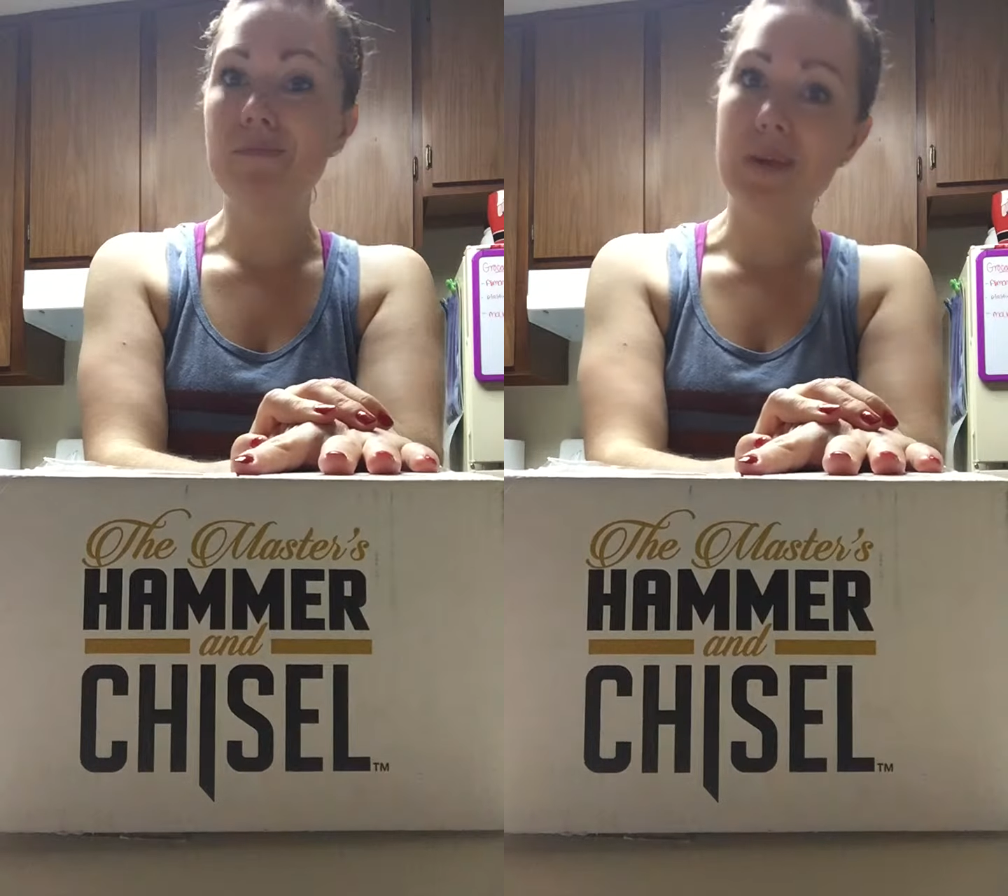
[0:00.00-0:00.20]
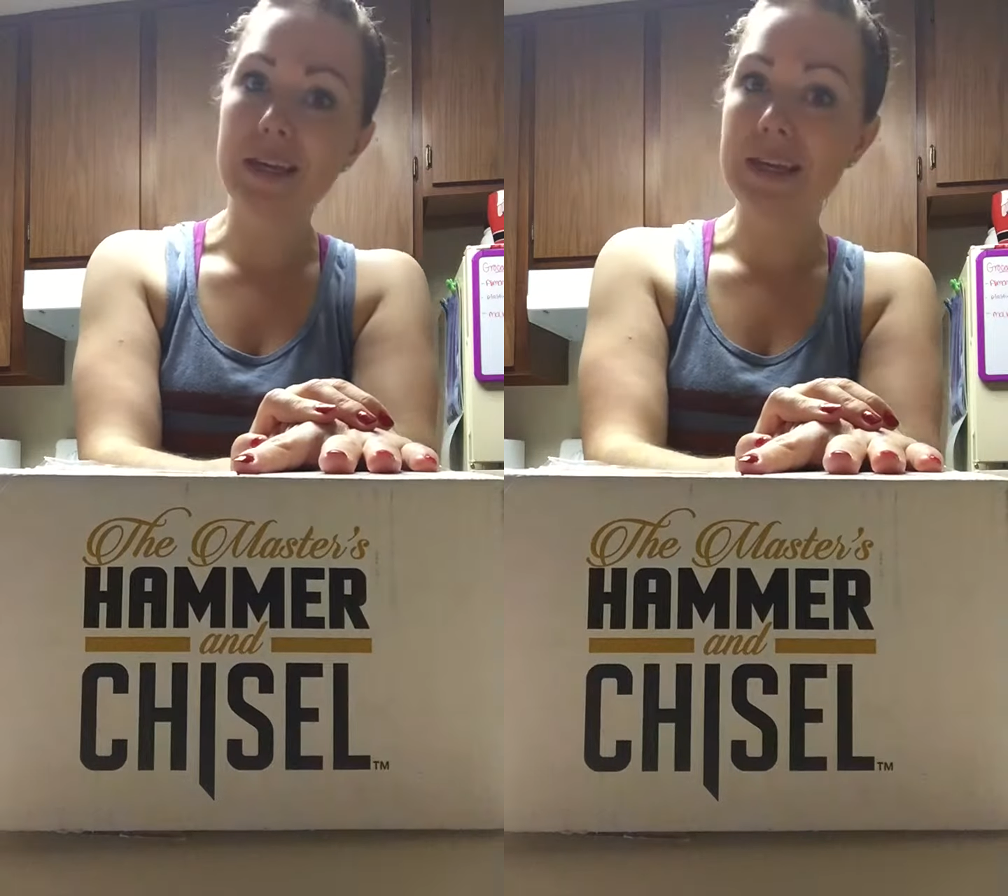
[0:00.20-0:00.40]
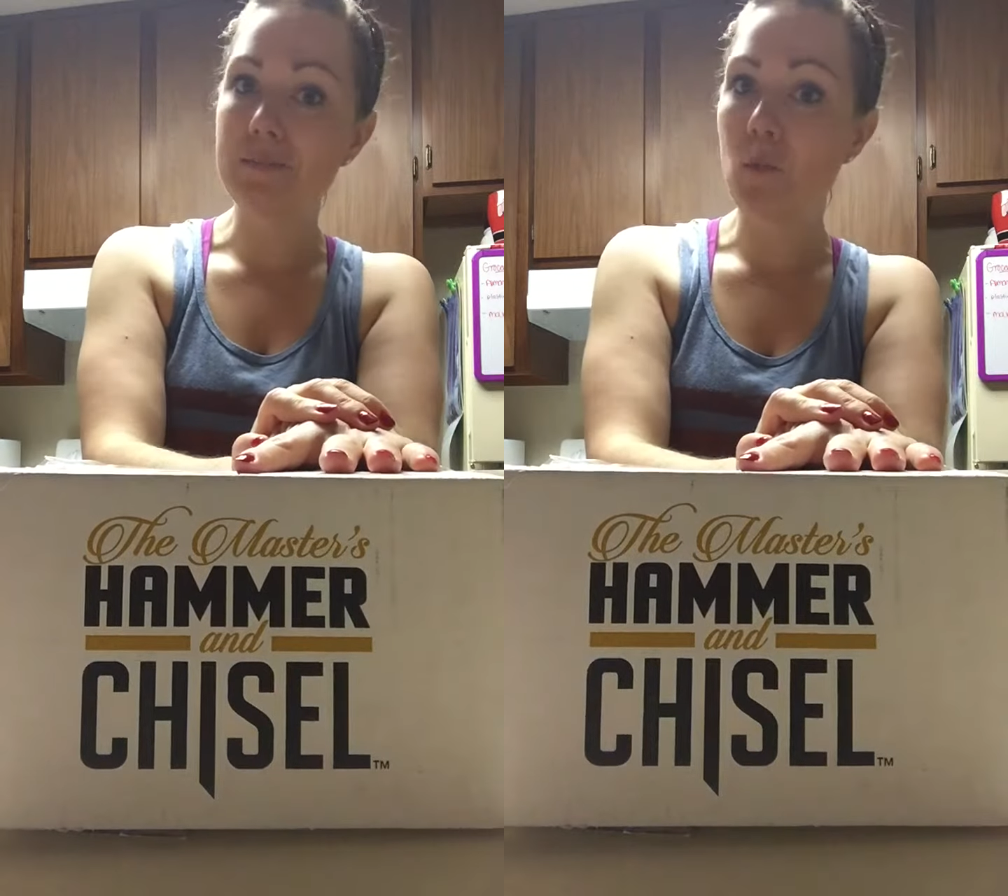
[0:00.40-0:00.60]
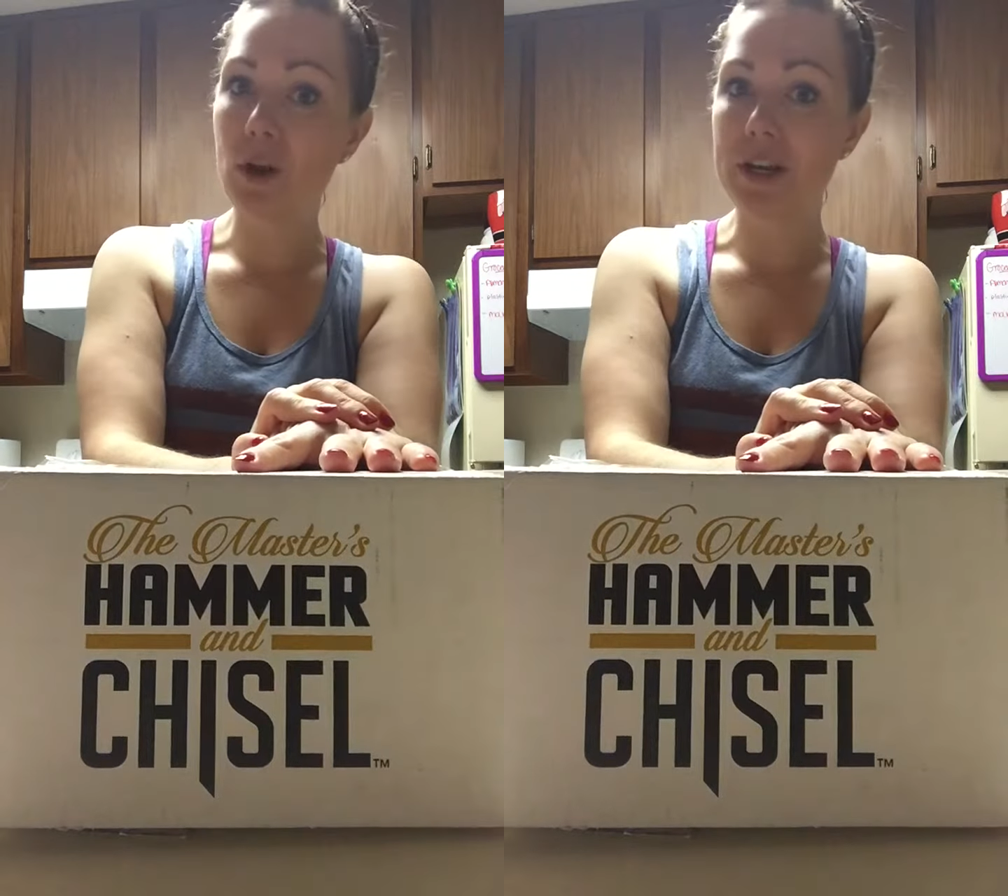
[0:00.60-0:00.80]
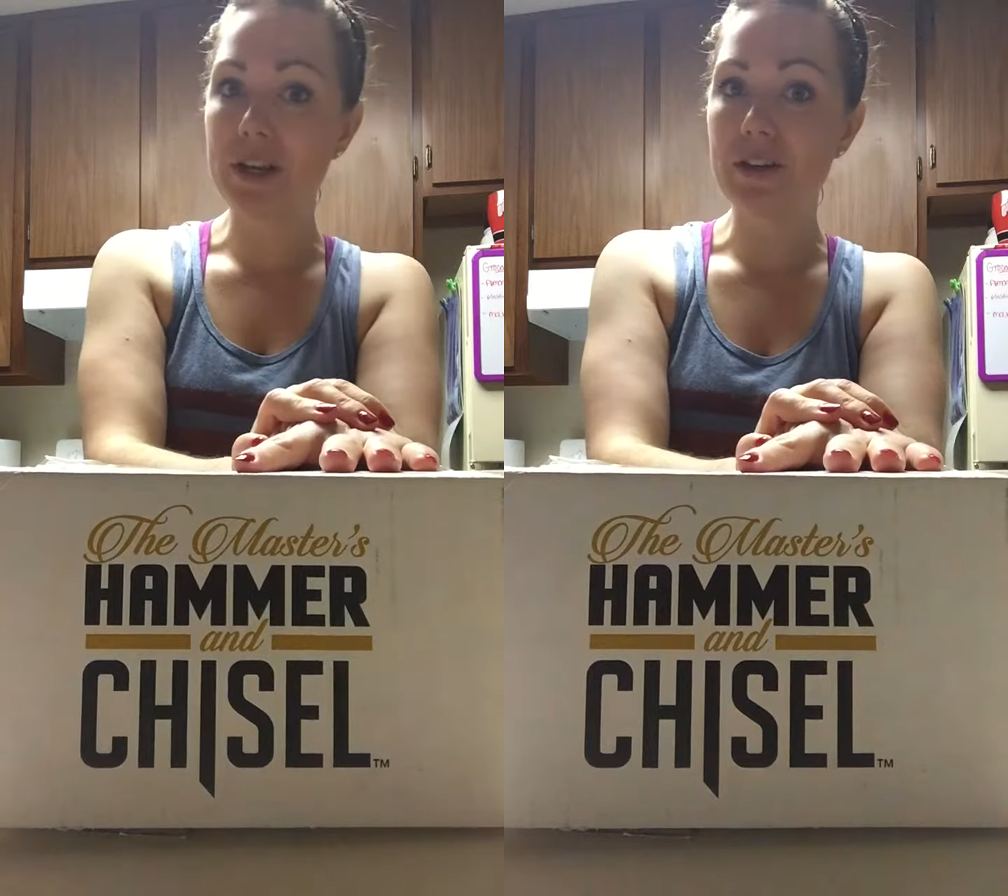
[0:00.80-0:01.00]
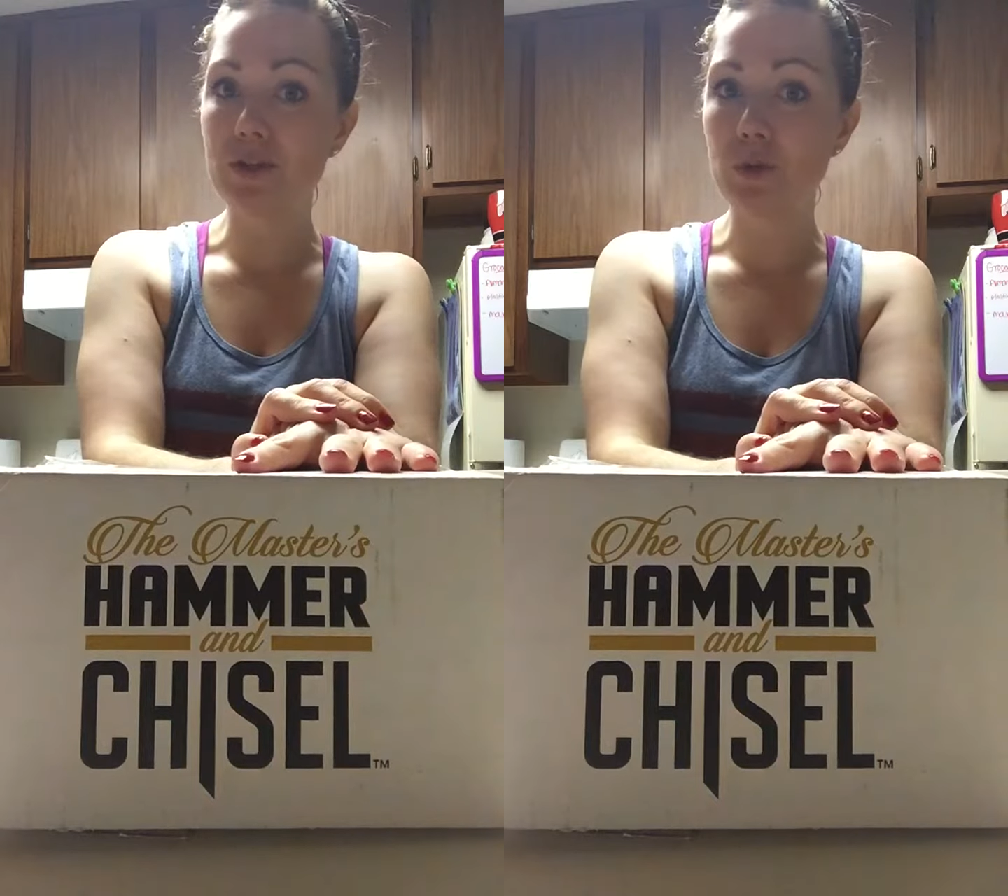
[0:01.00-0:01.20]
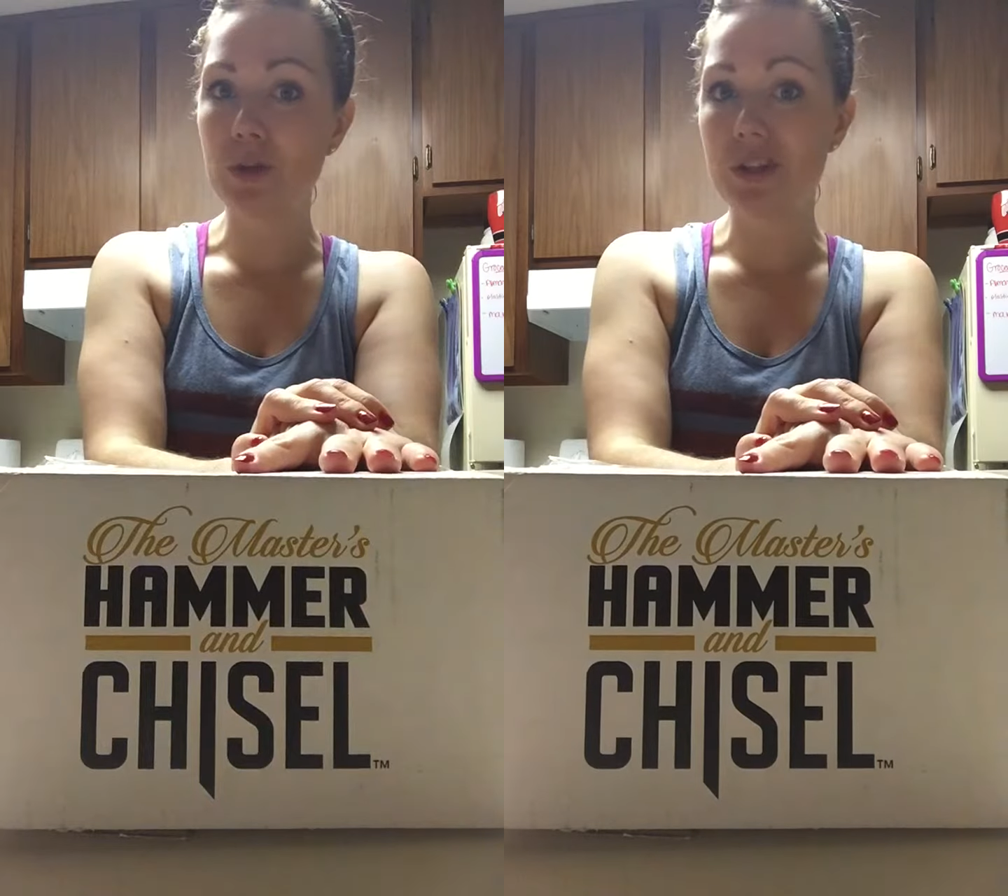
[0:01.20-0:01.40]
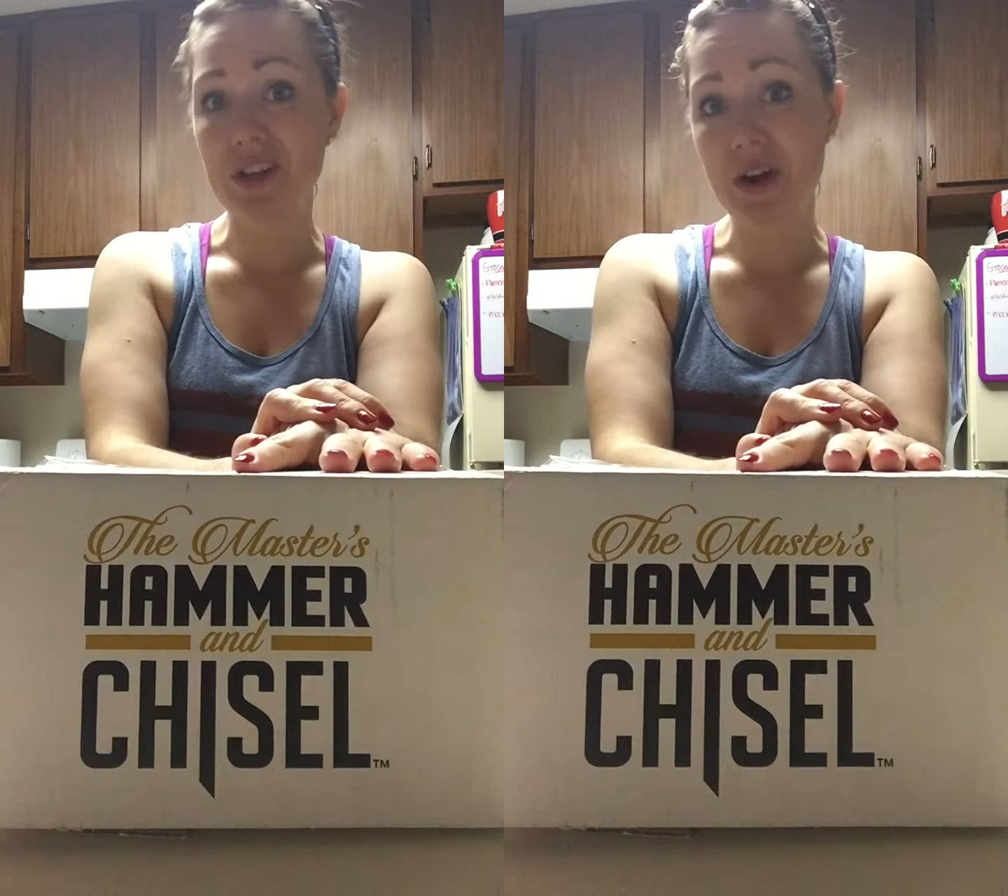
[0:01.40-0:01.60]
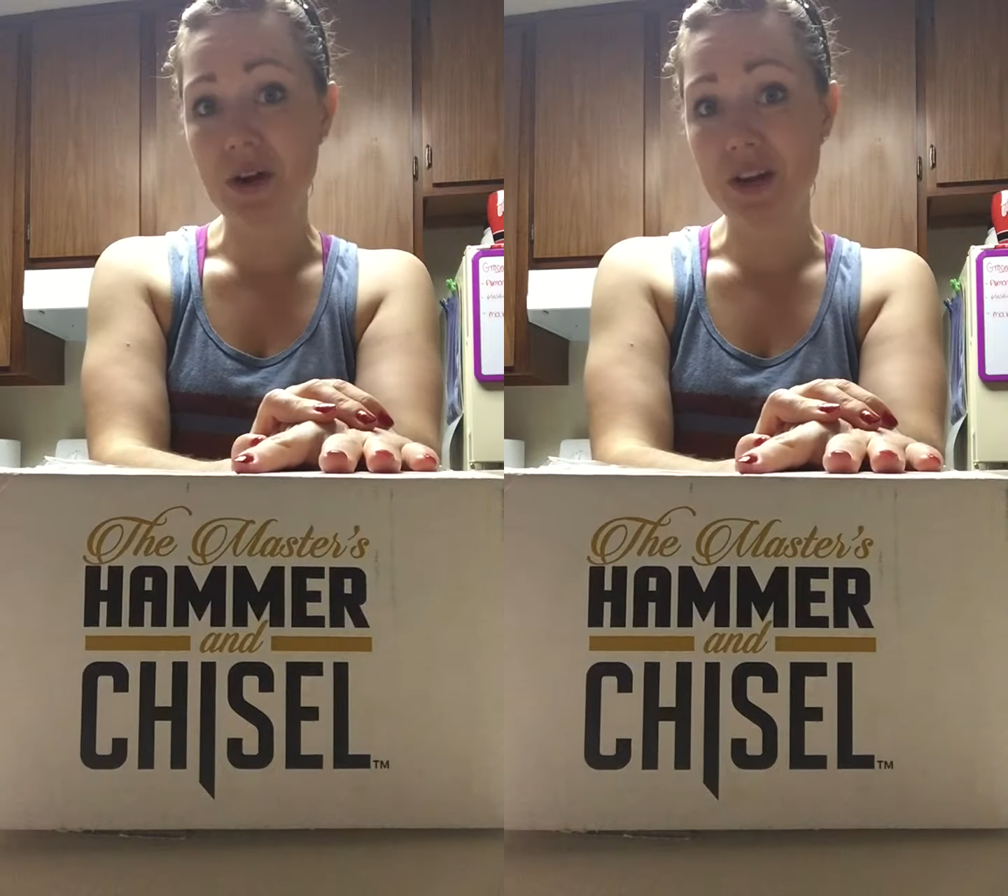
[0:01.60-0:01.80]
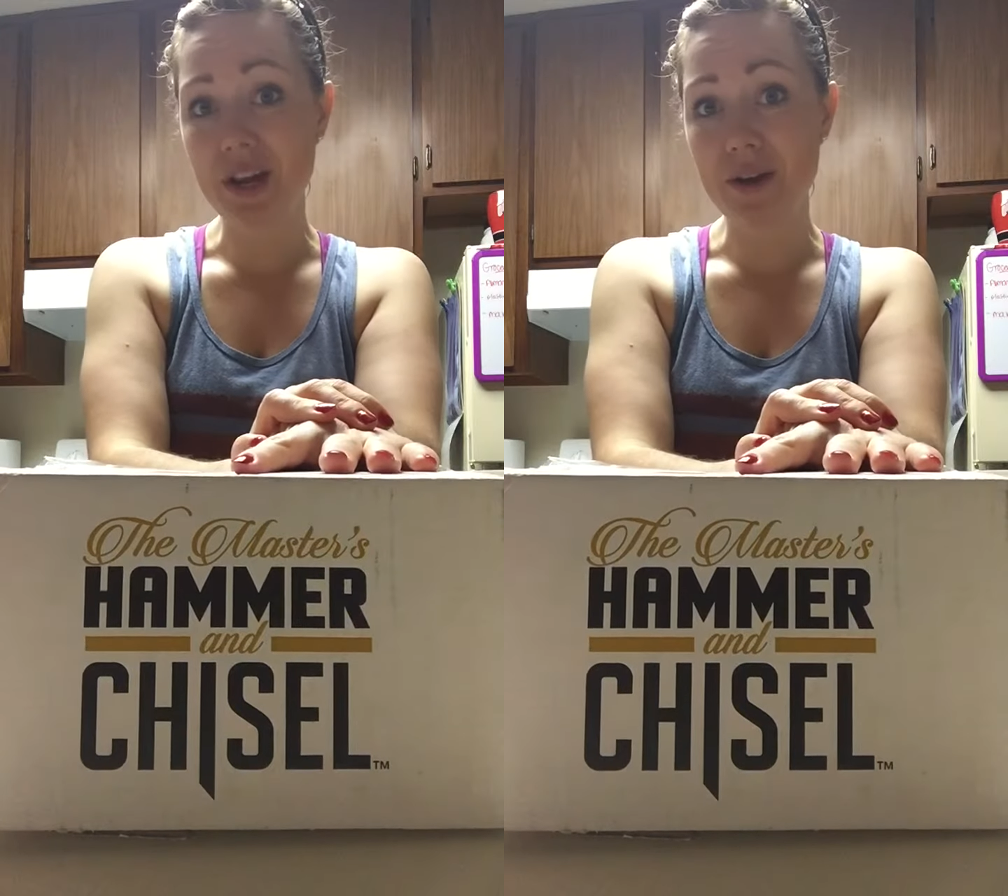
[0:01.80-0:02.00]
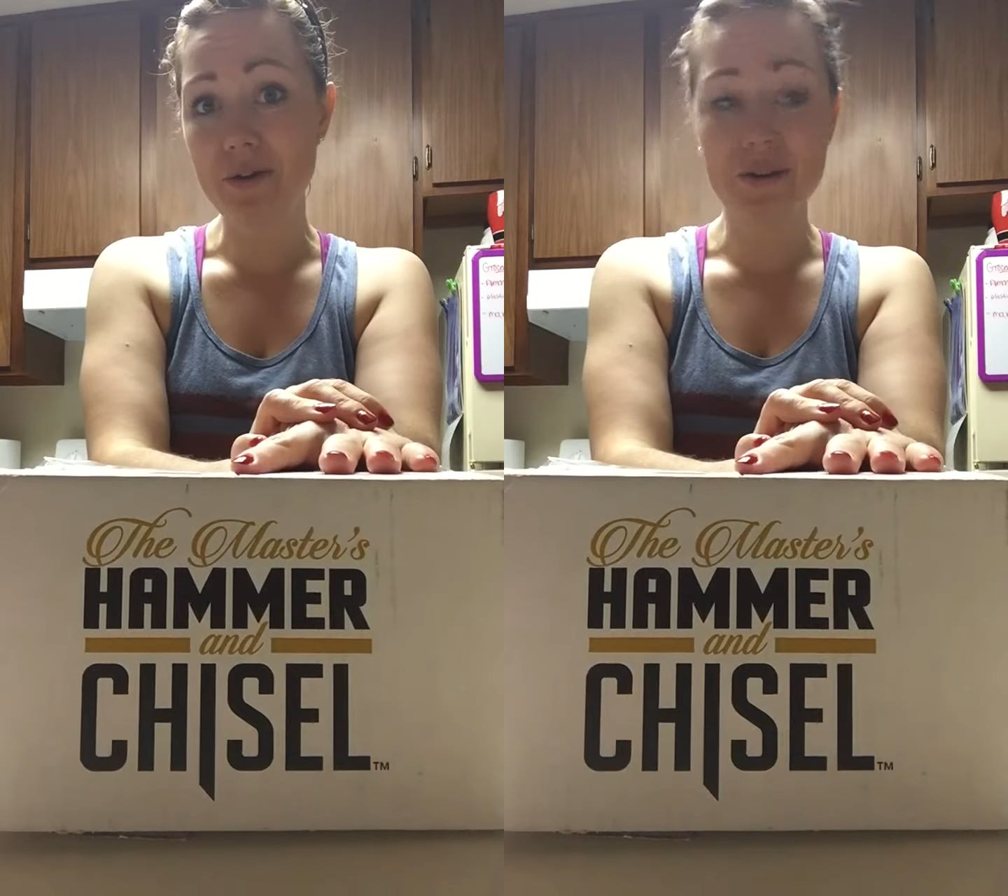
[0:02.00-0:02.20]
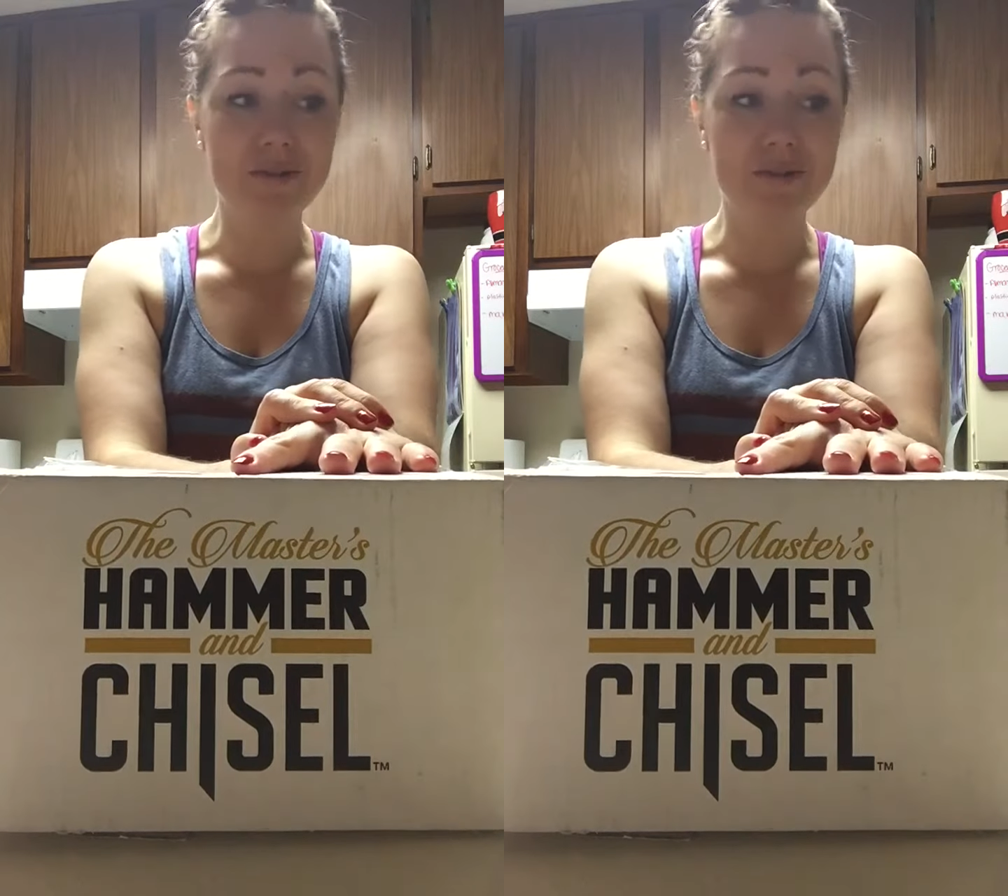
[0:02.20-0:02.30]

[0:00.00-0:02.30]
been more geared towards the cardio